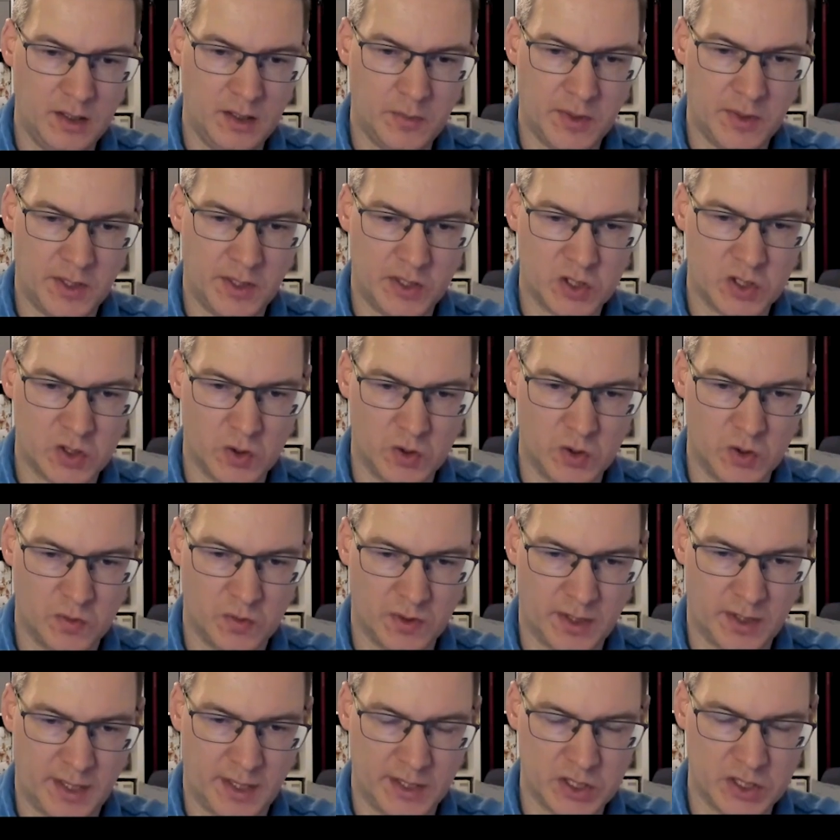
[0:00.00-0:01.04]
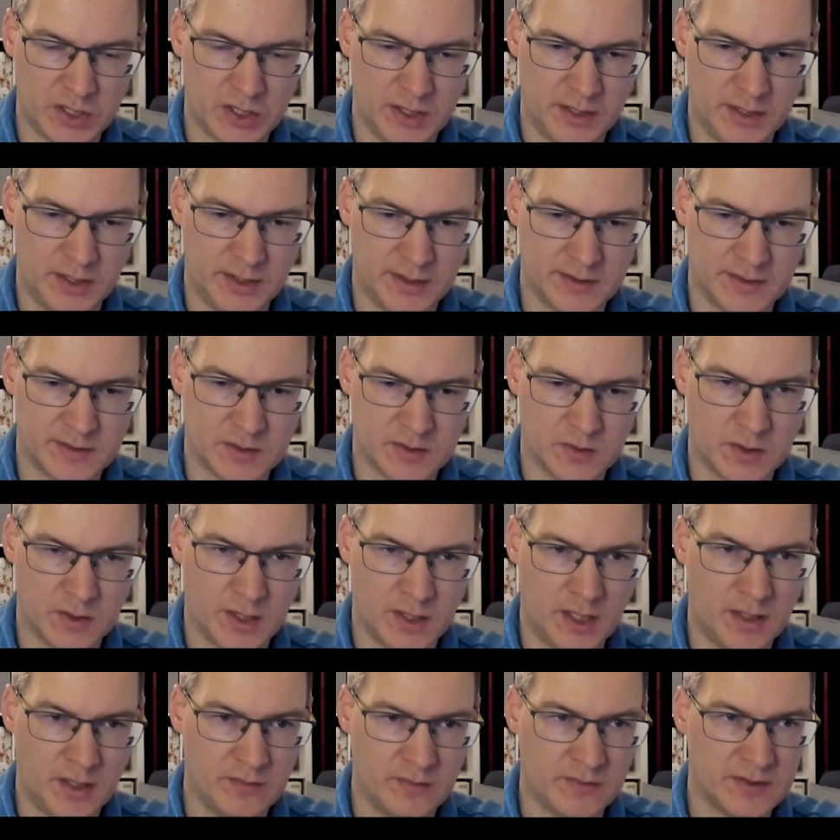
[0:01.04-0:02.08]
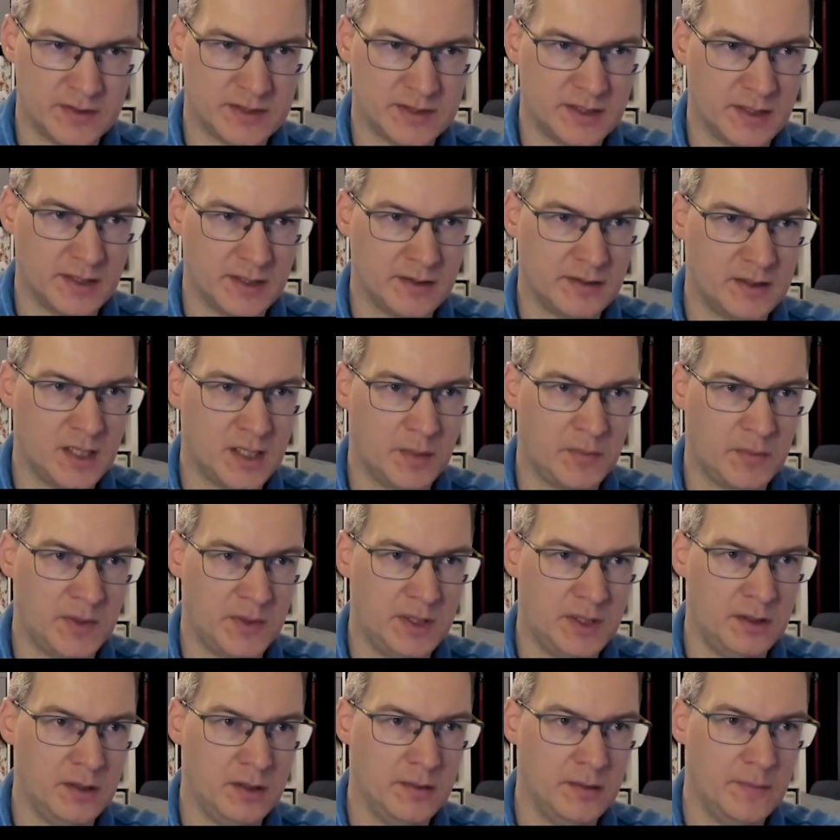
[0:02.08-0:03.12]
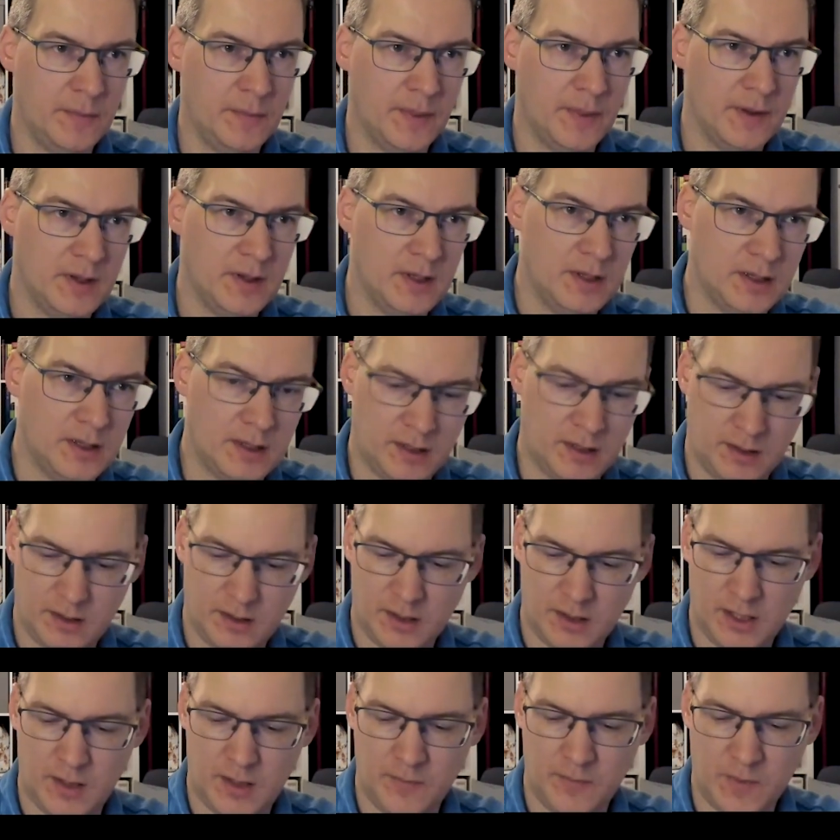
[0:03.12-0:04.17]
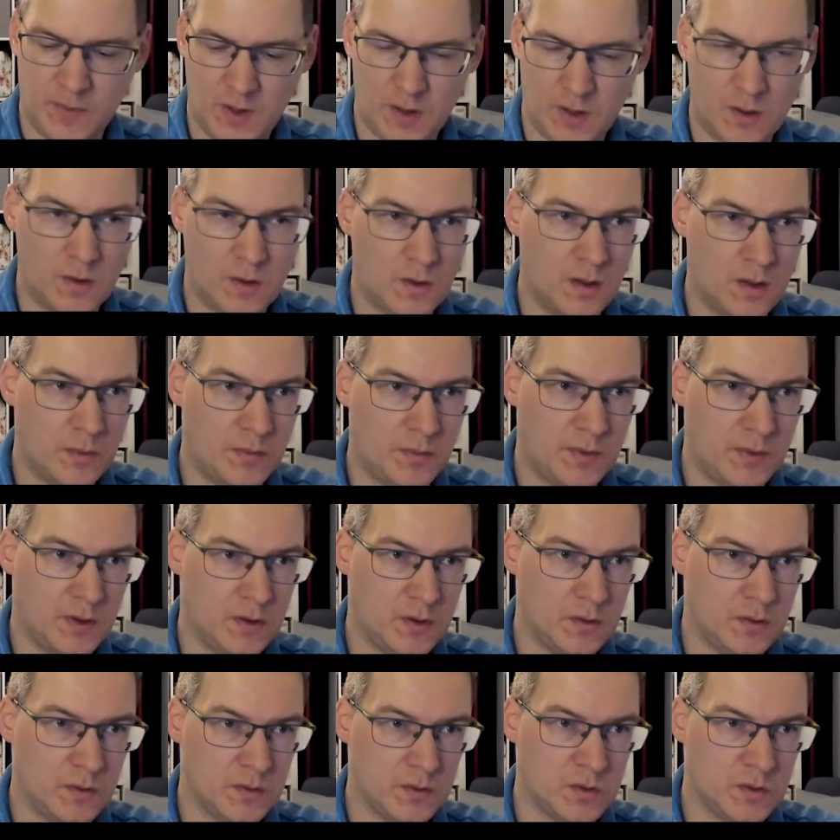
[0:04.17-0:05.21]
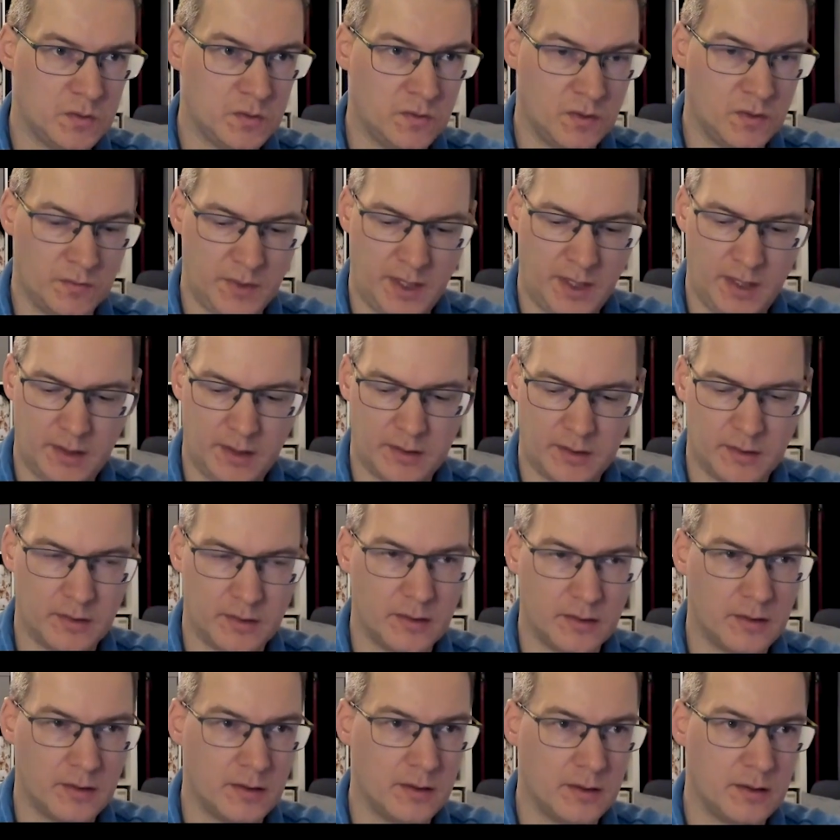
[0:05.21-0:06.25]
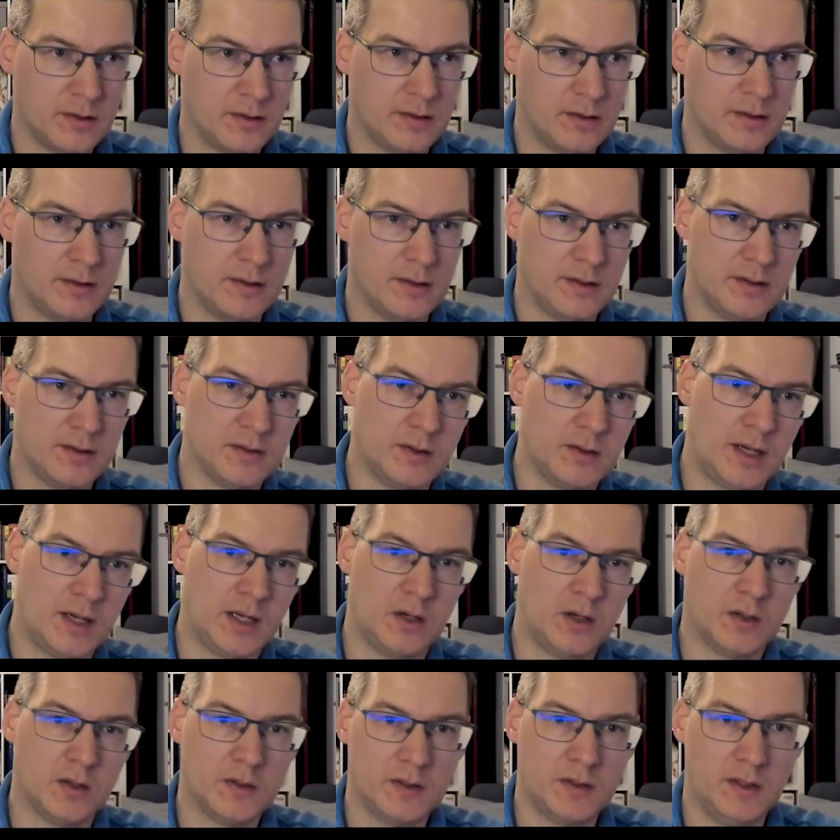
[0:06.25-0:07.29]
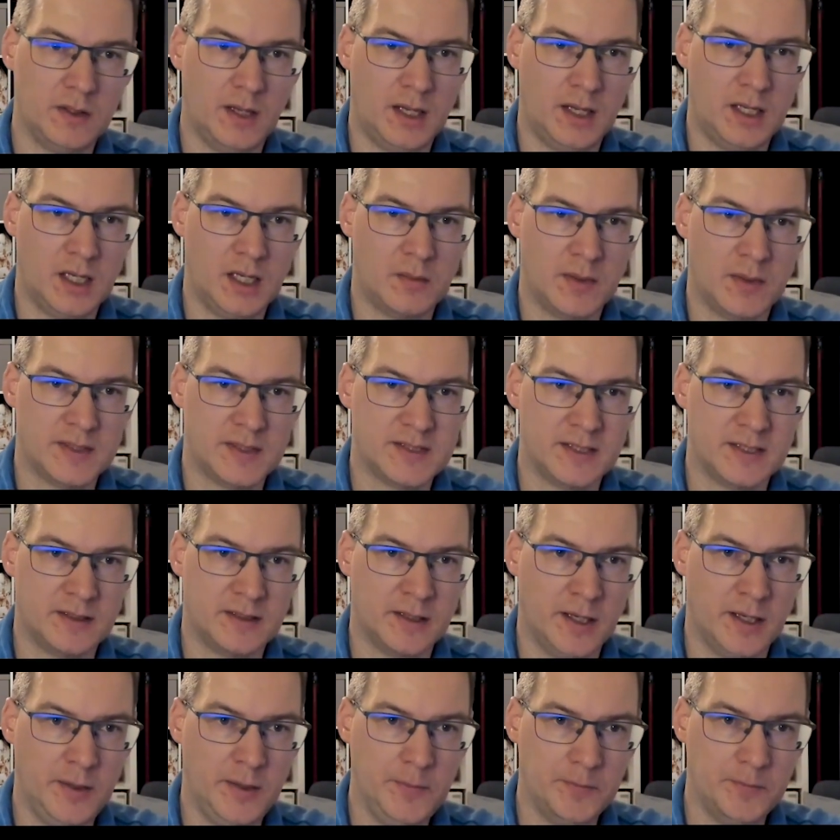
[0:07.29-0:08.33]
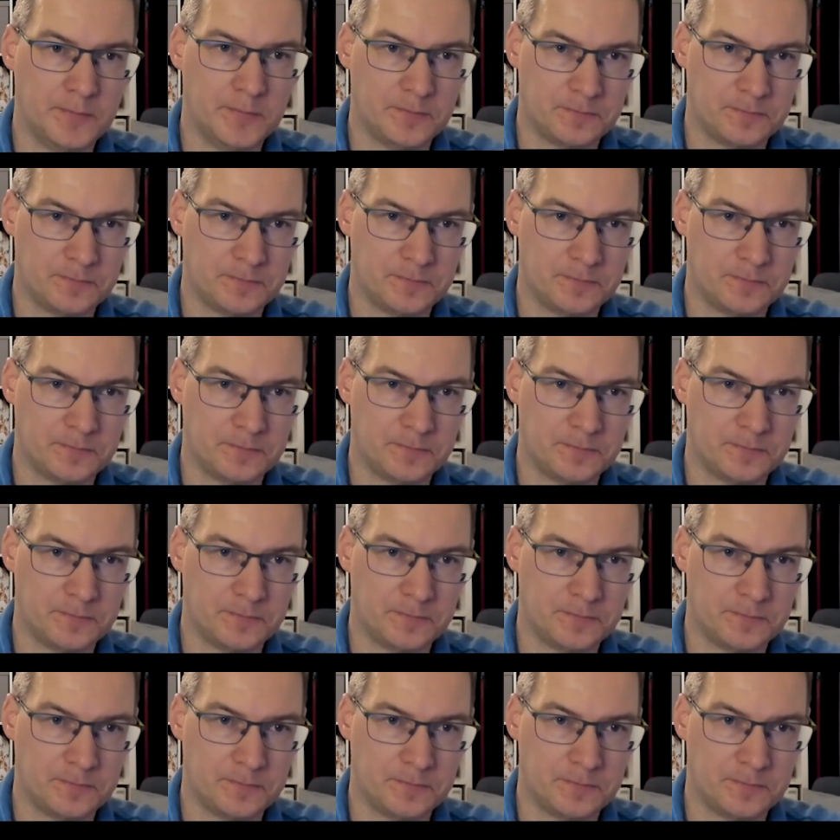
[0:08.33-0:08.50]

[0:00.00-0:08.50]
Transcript: but I show you what I actually did. So I have a second tab here, and I'm now, let me go to one back. I got the AM SDK.